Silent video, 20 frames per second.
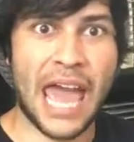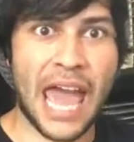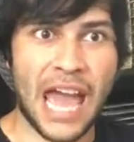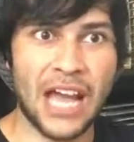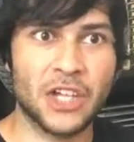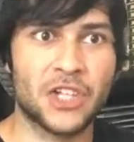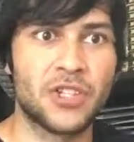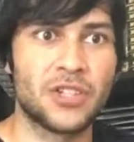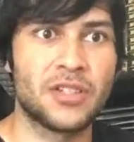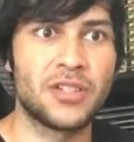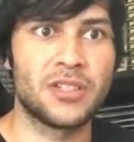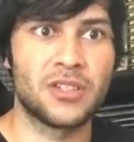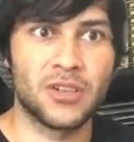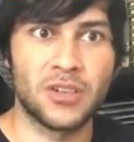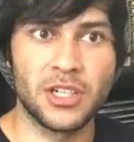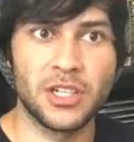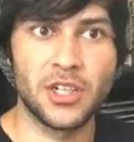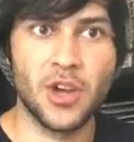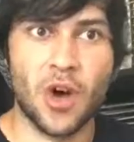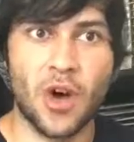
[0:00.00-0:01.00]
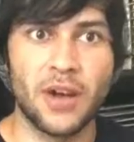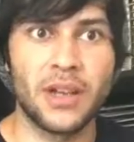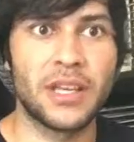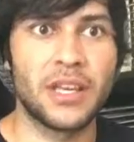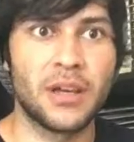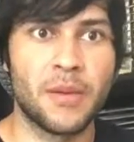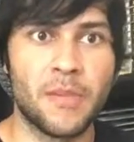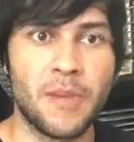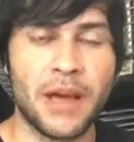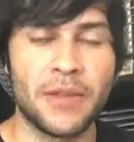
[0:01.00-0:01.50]
actually started
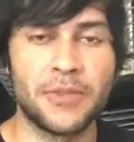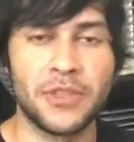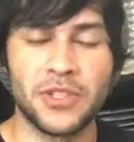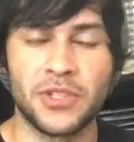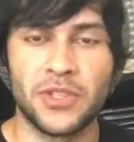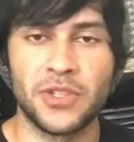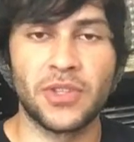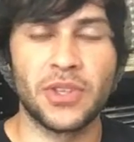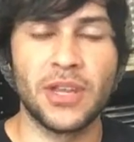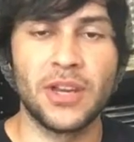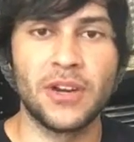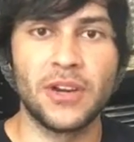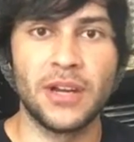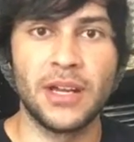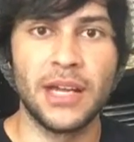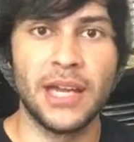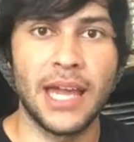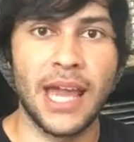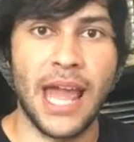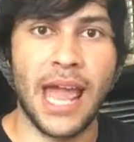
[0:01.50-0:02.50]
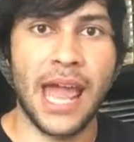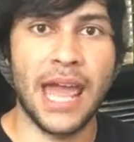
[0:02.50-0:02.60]
talking about this theory.